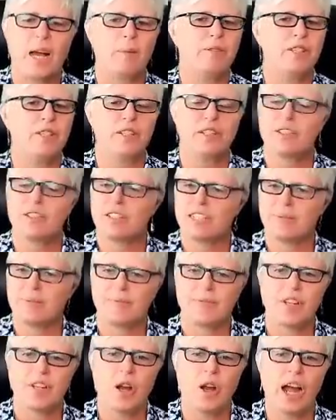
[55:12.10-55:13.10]
Absolutely.
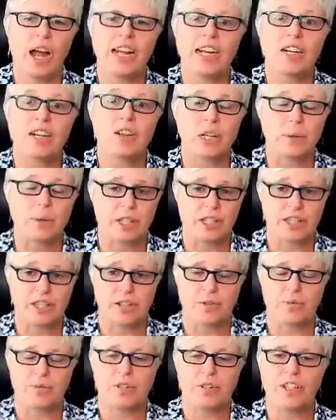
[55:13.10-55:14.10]
No, I agree with
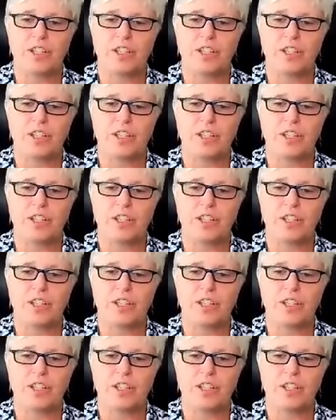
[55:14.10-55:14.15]
you.